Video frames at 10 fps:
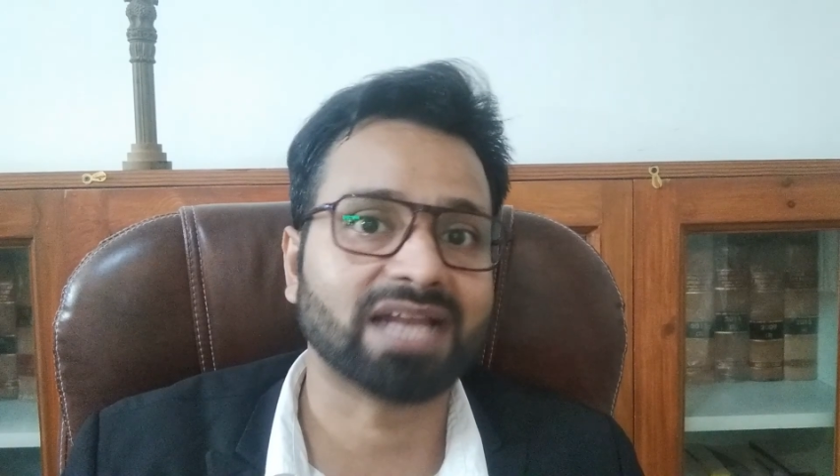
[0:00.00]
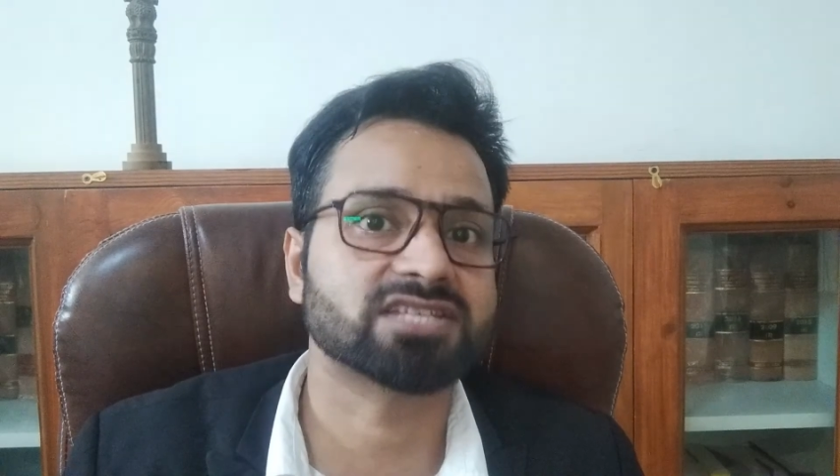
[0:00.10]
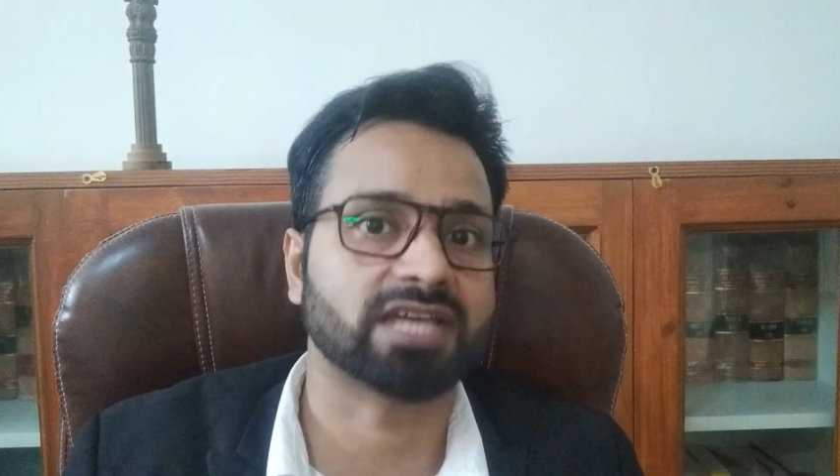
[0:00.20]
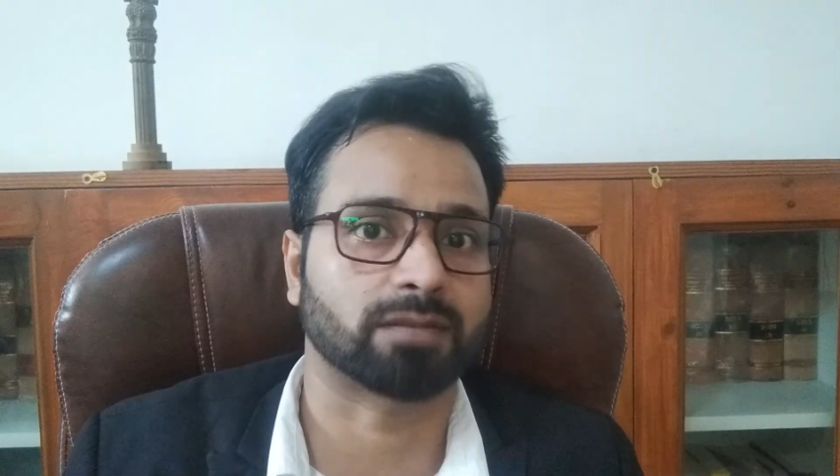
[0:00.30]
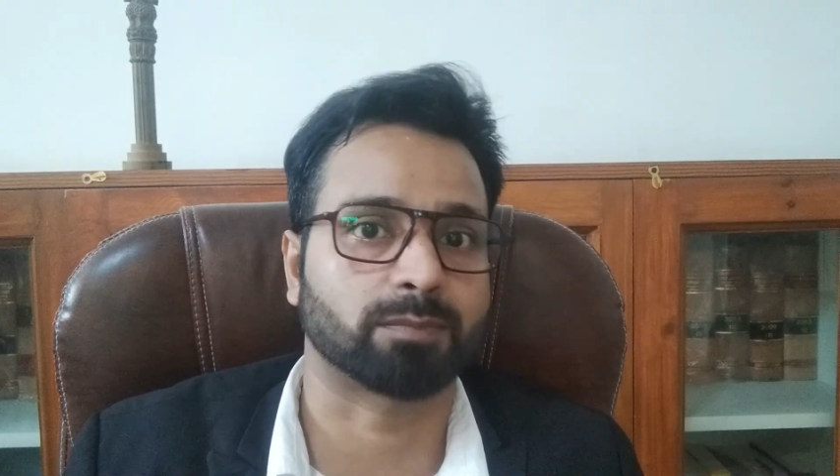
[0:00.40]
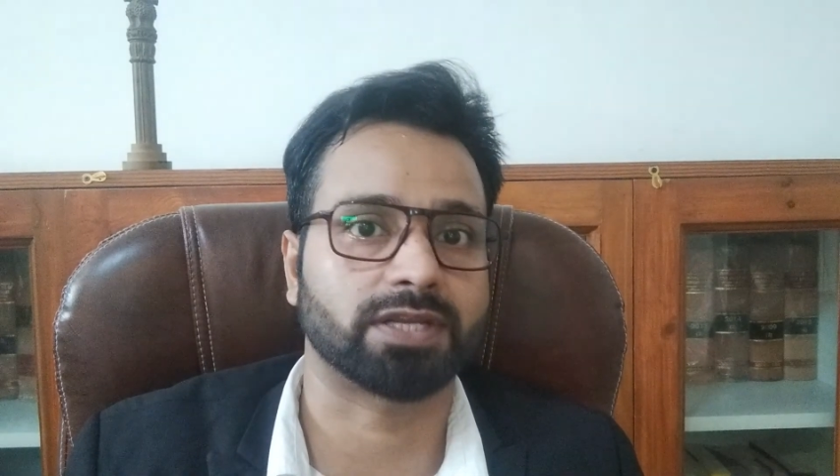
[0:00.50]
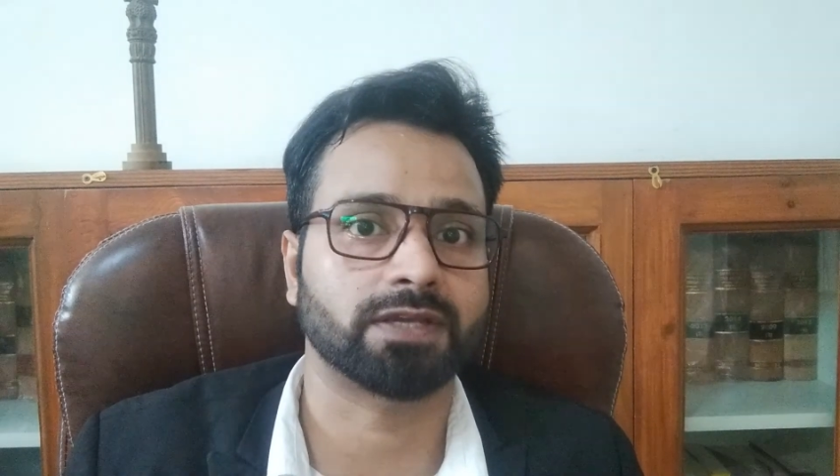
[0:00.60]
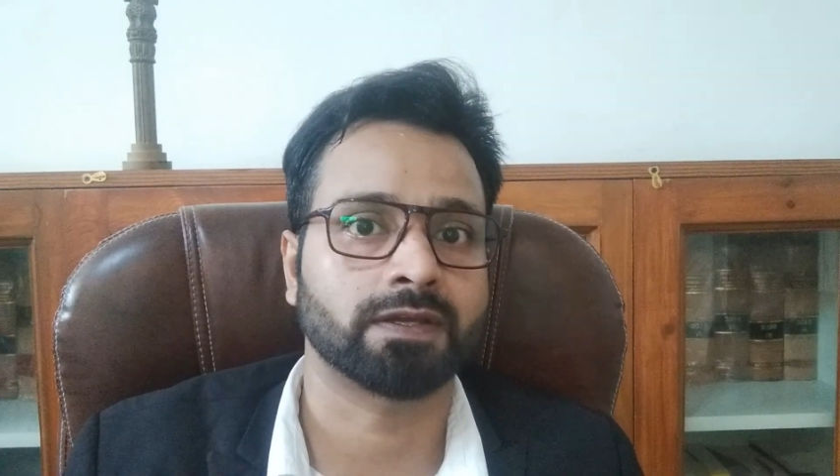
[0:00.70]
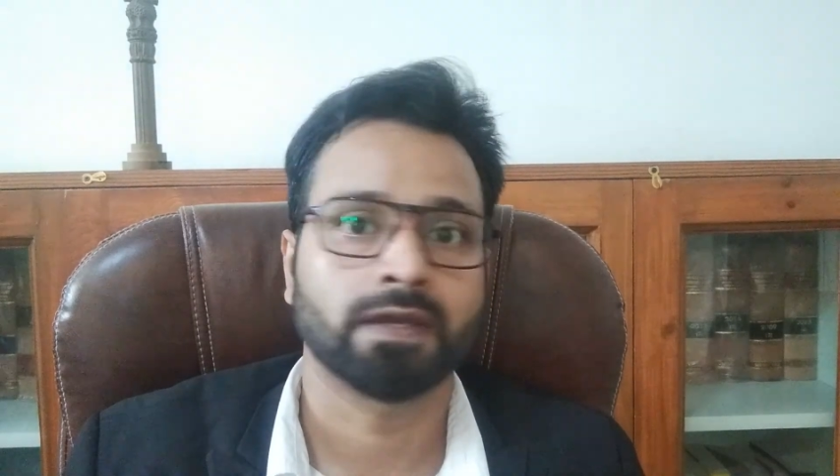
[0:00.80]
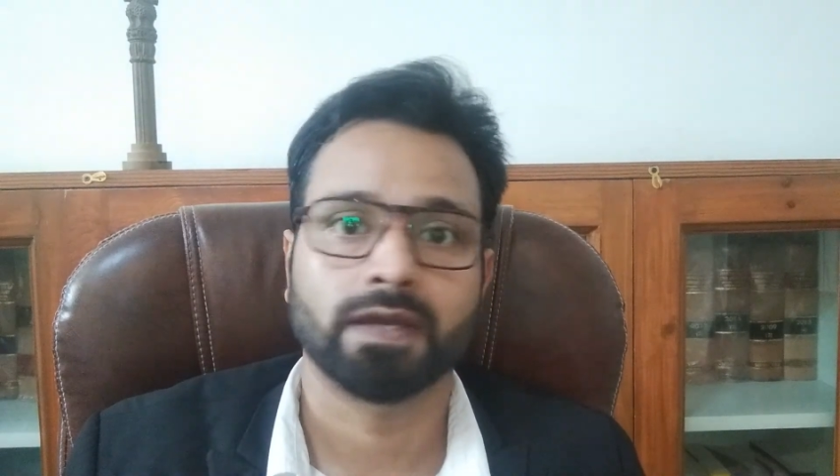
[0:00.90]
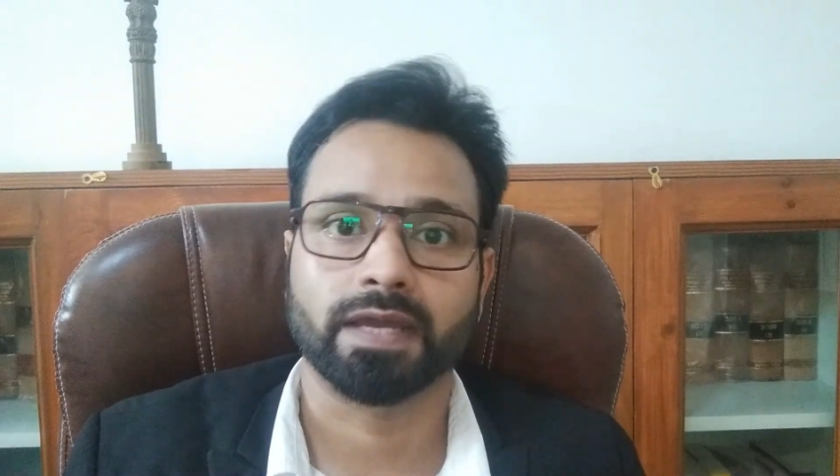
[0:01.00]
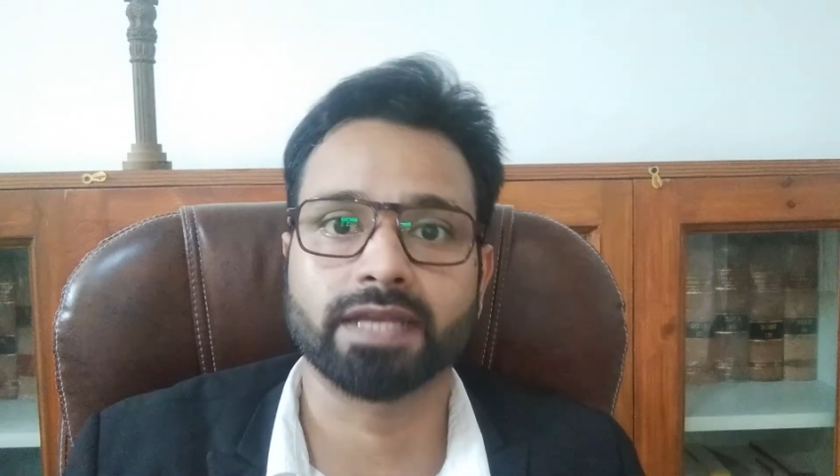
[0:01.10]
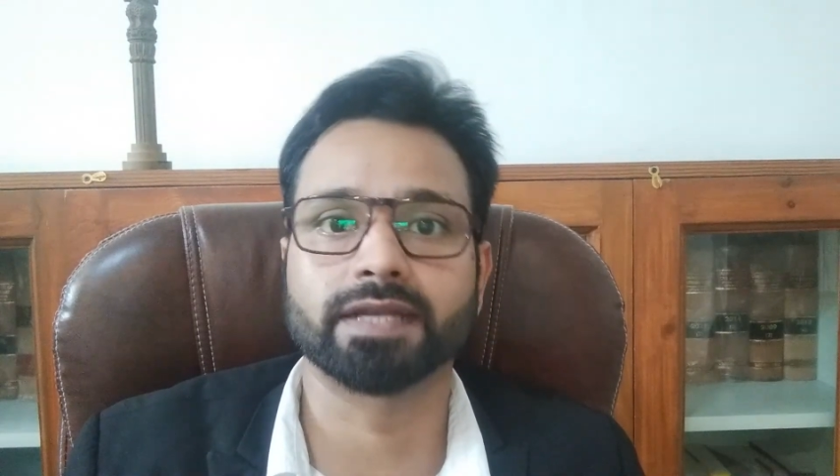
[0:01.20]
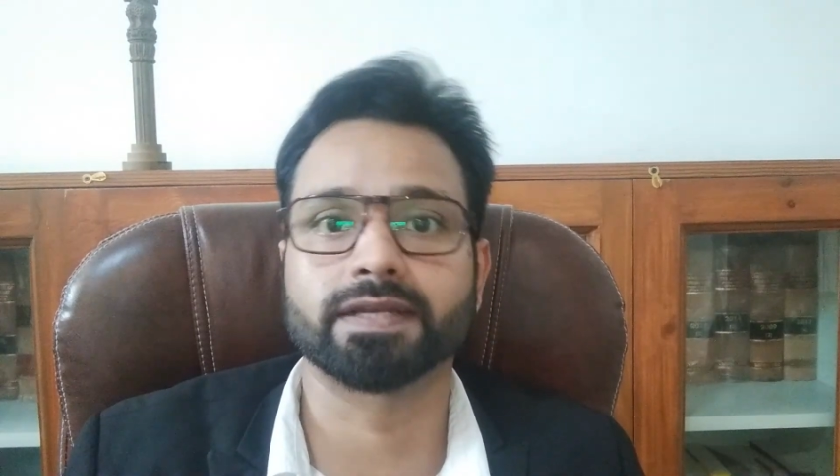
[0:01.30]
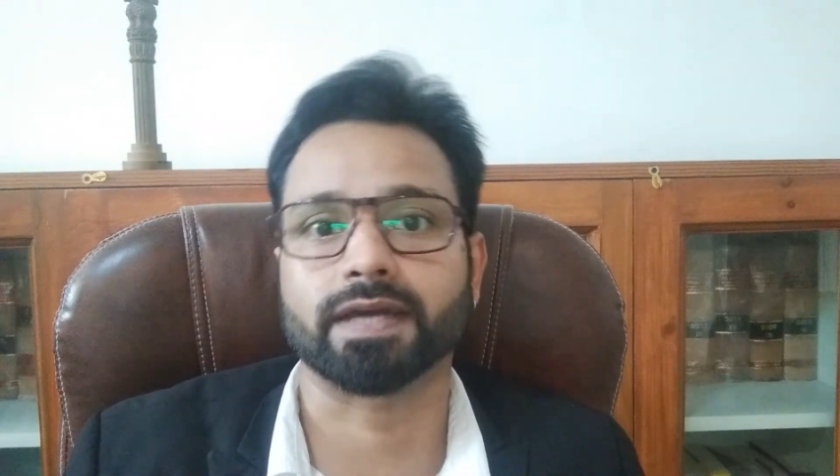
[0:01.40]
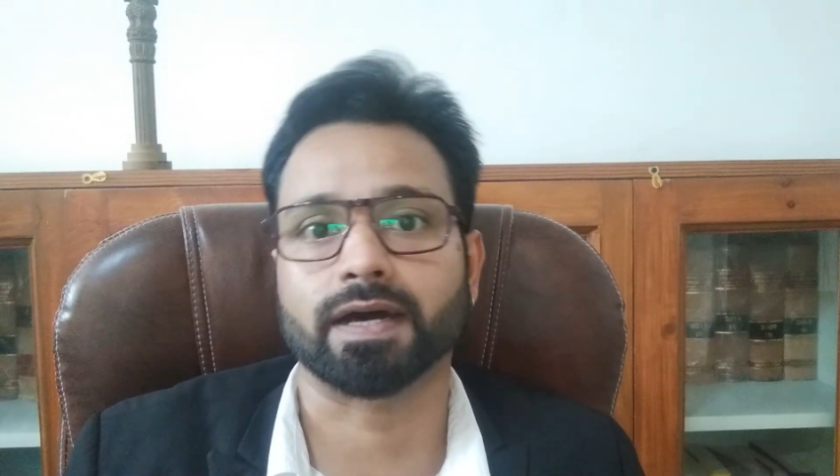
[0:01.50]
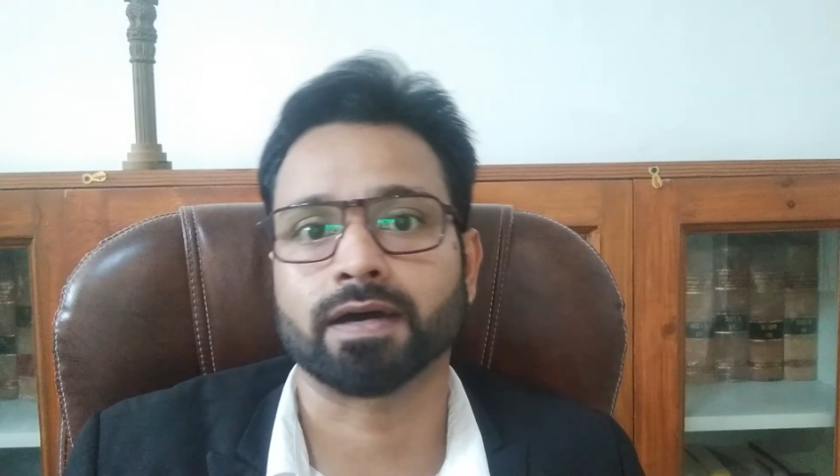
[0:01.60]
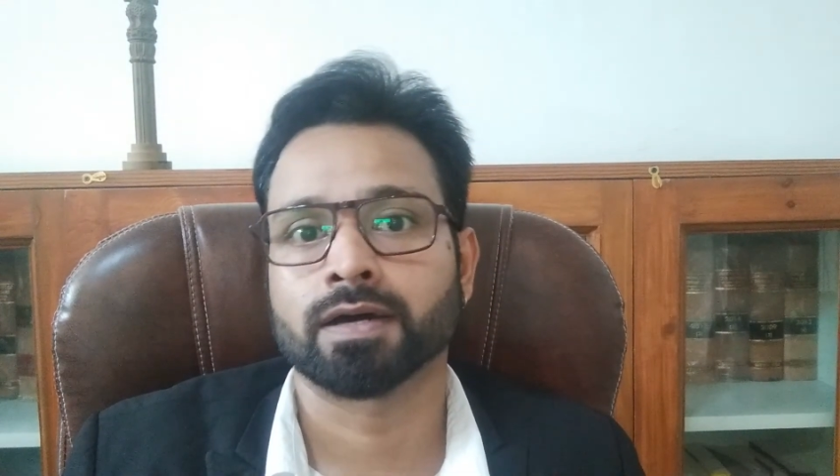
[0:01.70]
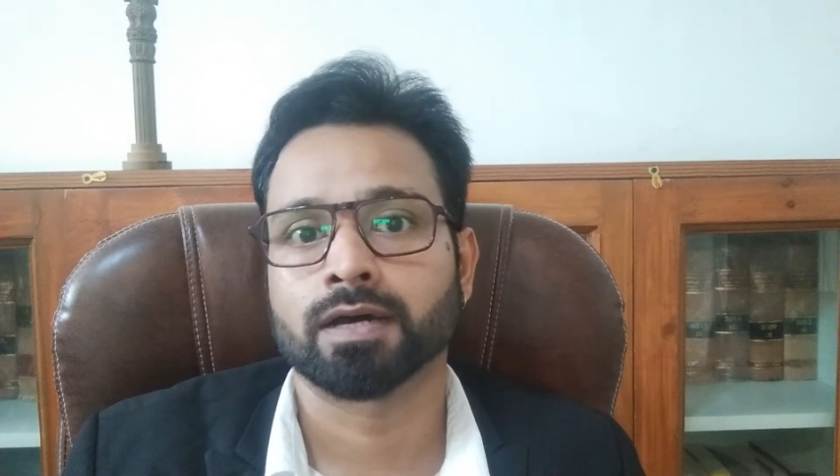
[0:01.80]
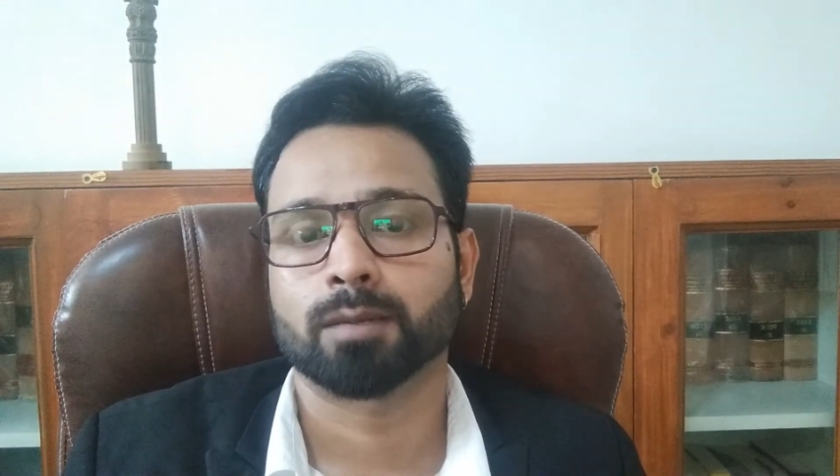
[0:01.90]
ceremony in India,